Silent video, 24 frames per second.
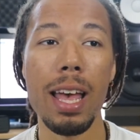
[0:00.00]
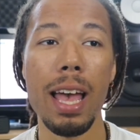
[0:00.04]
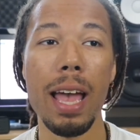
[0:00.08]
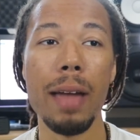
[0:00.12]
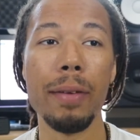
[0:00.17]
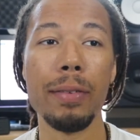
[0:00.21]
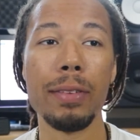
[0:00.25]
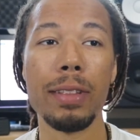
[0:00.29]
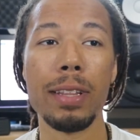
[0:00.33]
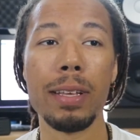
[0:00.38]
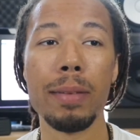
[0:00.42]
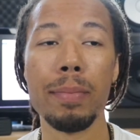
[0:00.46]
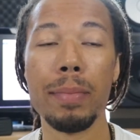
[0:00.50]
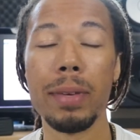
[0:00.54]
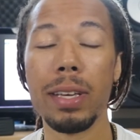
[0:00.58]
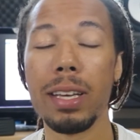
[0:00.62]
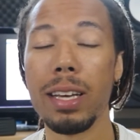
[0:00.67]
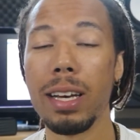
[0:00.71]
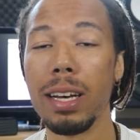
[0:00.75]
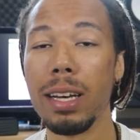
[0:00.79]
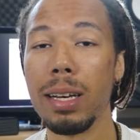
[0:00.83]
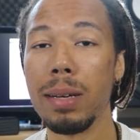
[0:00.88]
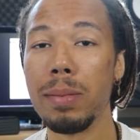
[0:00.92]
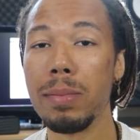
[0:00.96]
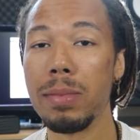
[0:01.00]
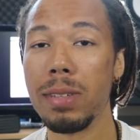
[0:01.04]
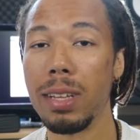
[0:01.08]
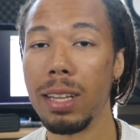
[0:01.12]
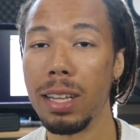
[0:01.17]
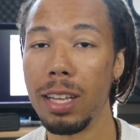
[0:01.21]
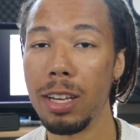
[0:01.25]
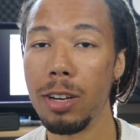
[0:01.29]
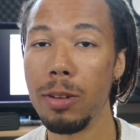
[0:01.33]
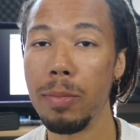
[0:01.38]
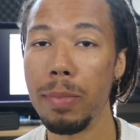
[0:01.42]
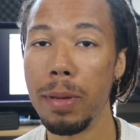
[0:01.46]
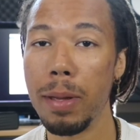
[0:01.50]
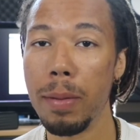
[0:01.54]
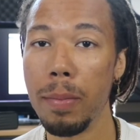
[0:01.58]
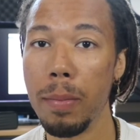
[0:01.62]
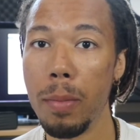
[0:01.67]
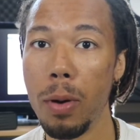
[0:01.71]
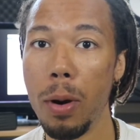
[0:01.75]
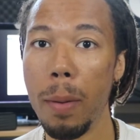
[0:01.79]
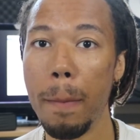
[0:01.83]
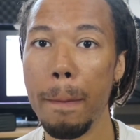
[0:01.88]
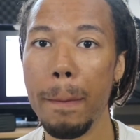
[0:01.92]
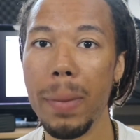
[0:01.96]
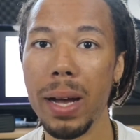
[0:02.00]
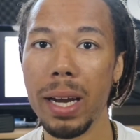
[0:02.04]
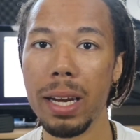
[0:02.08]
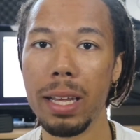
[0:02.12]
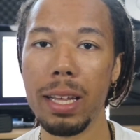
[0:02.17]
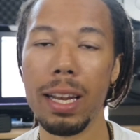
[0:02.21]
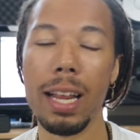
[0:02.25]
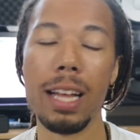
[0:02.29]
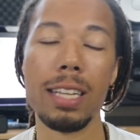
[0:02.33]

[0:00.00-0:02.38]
everything becomes a little bit more muddy.